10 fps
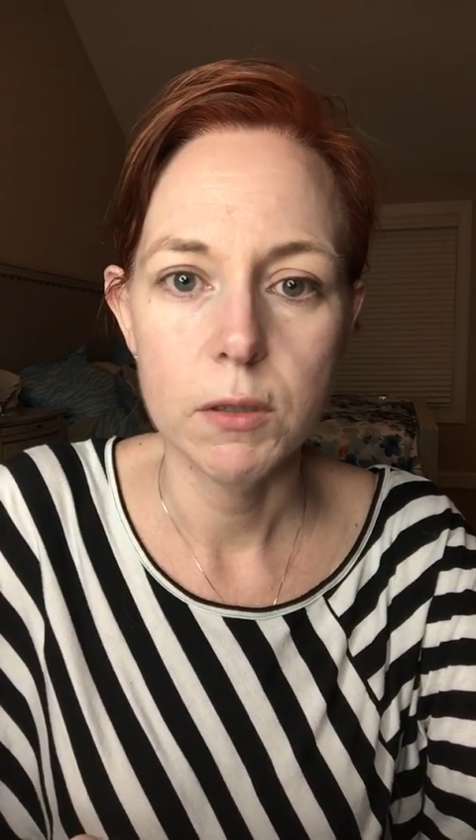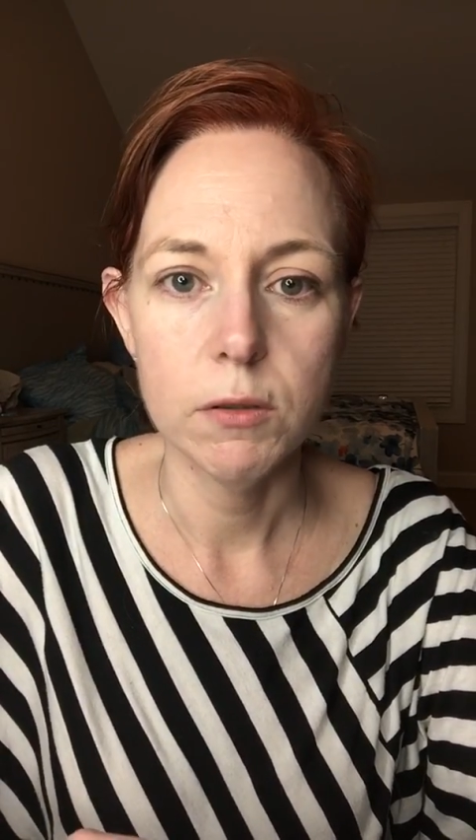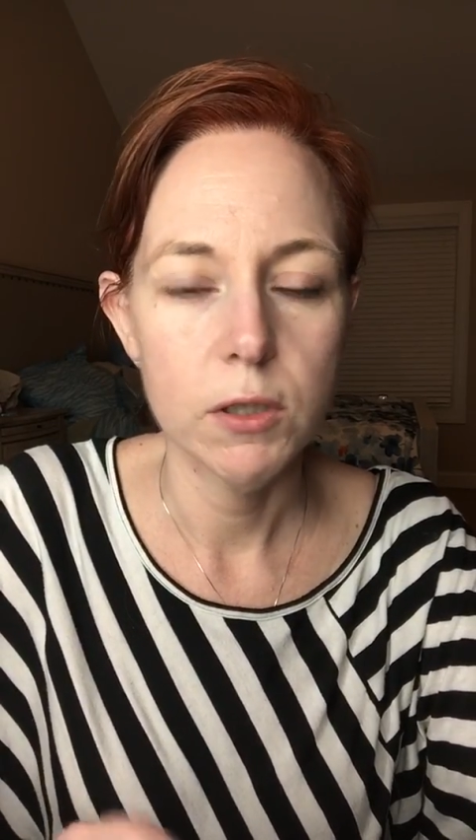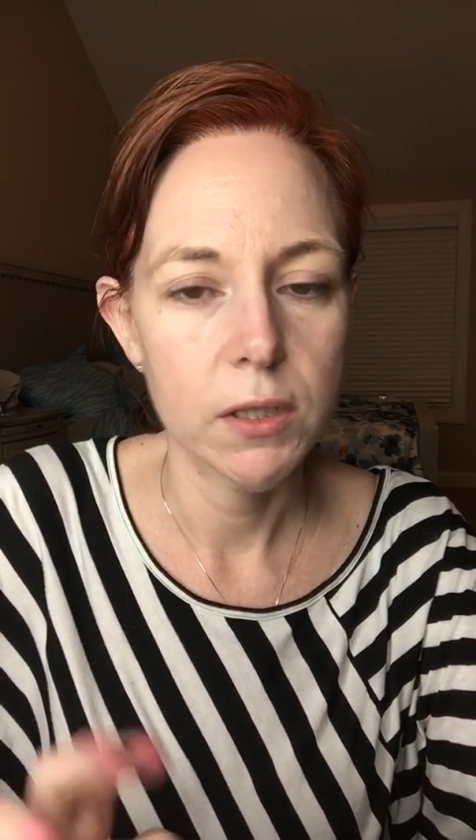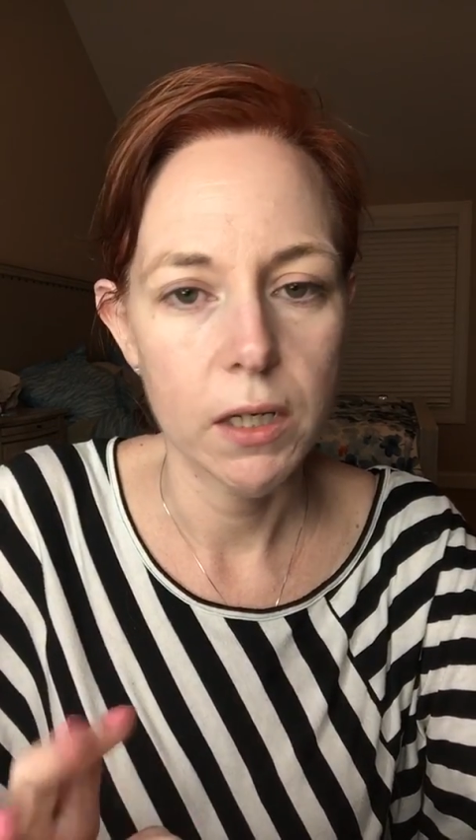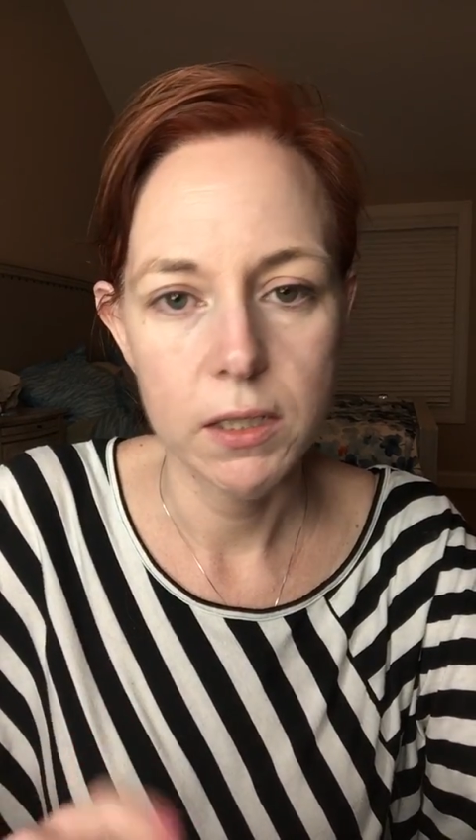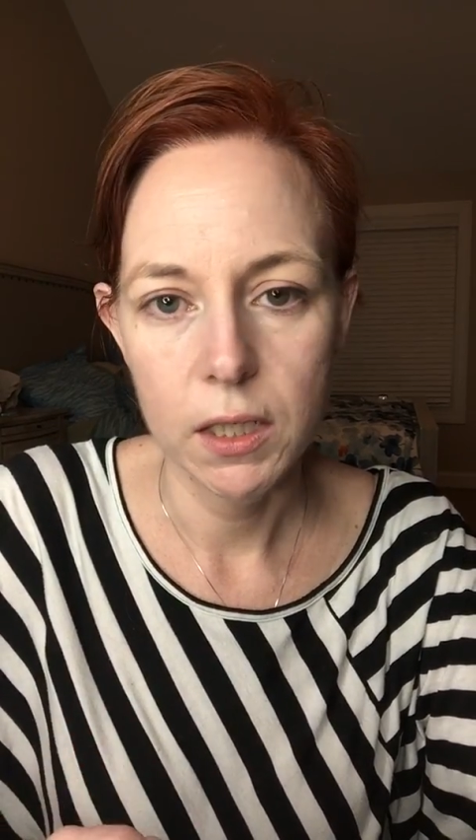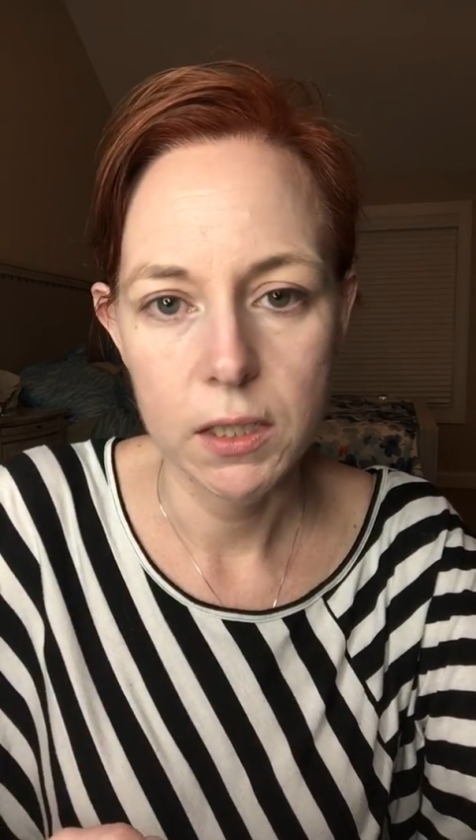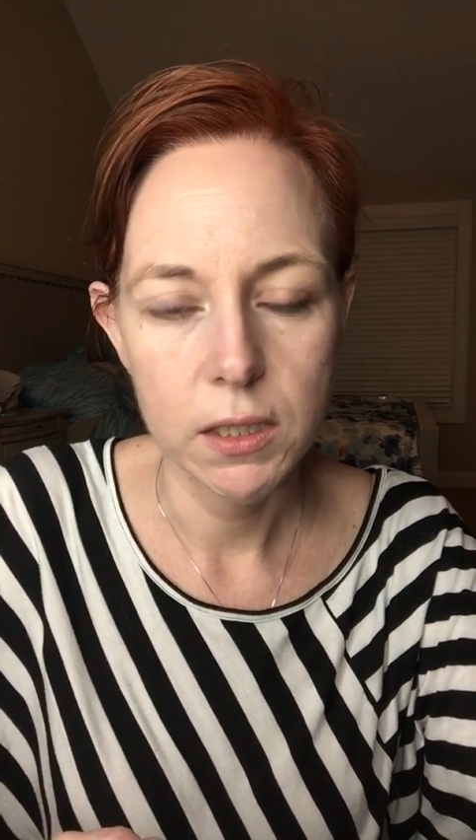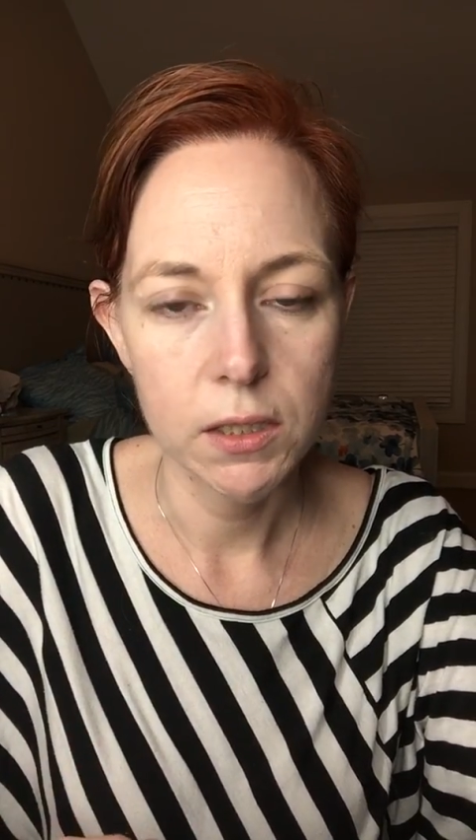so she's got a
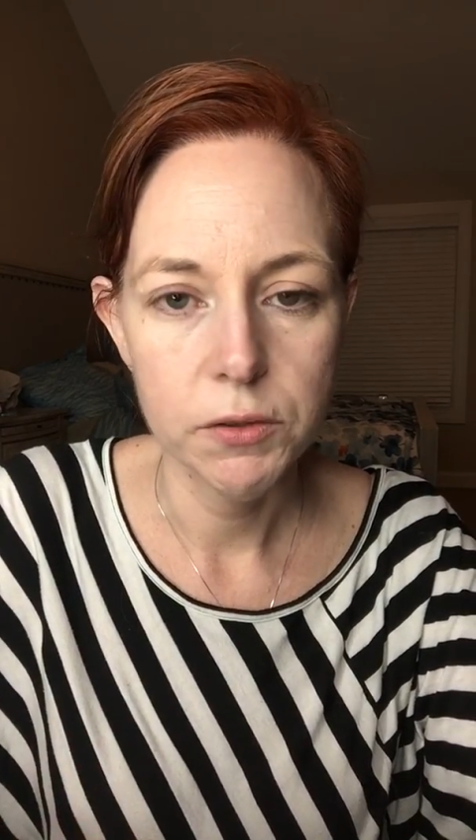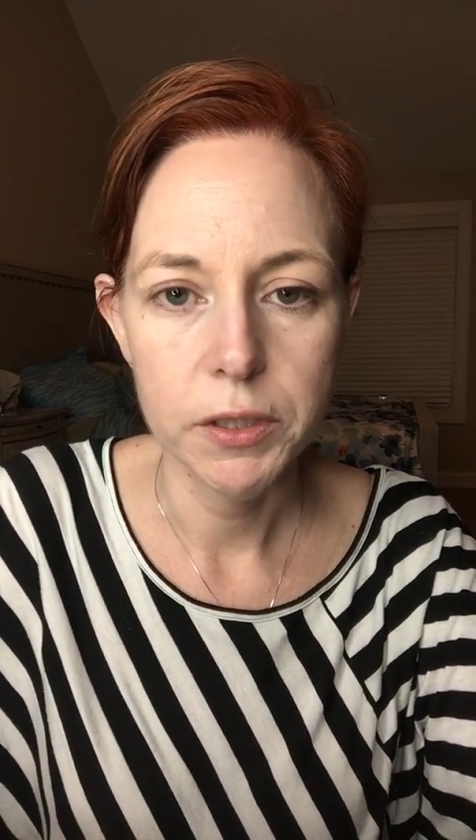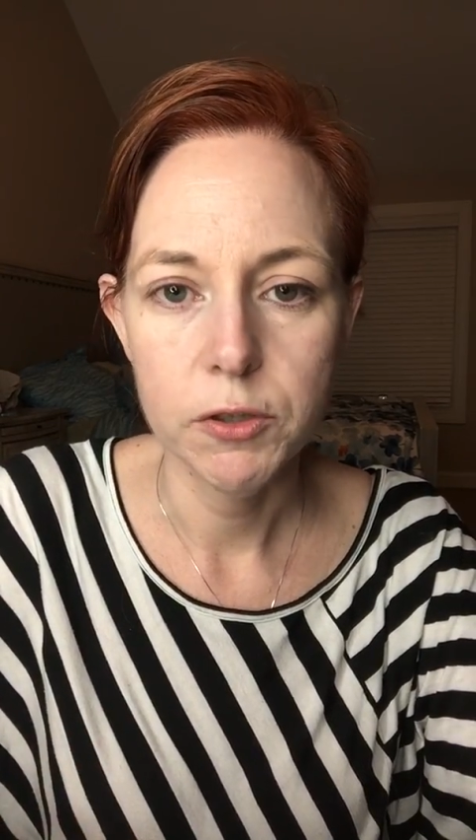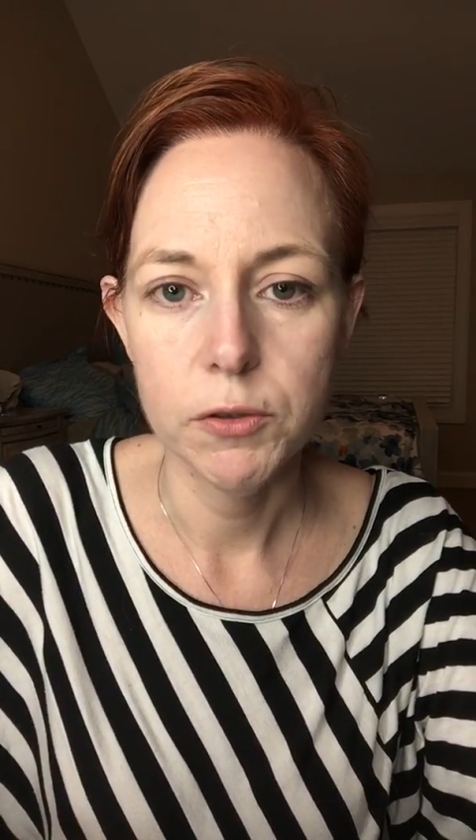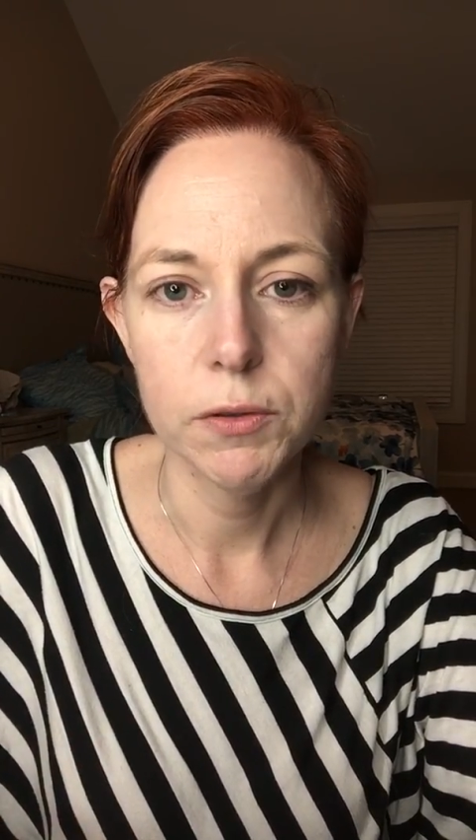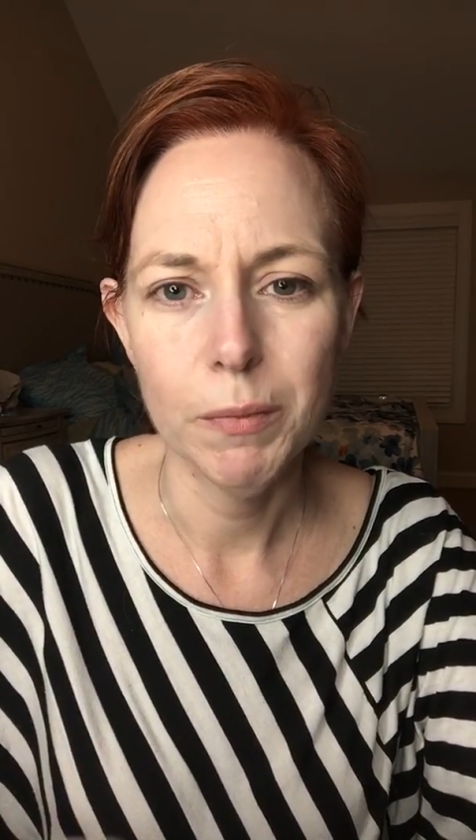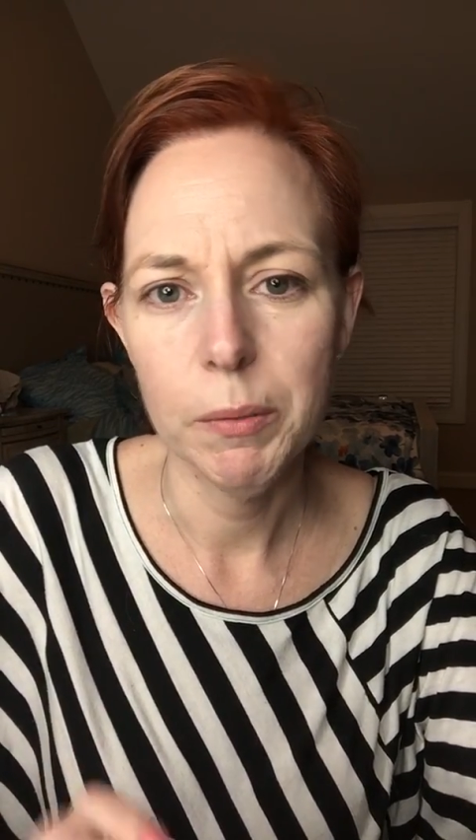ton of sensory issues.